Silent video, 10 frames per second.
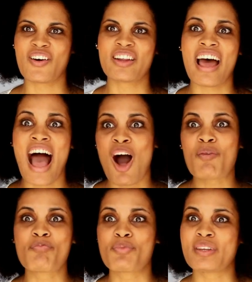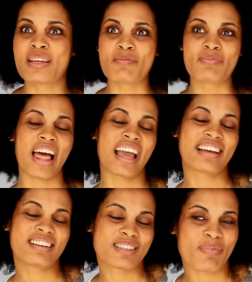I want to help putting
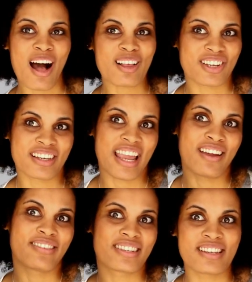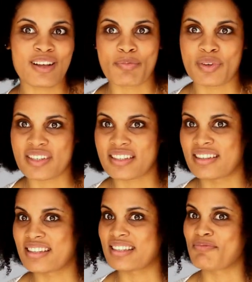like smiles on every single
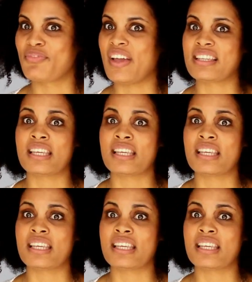person's face,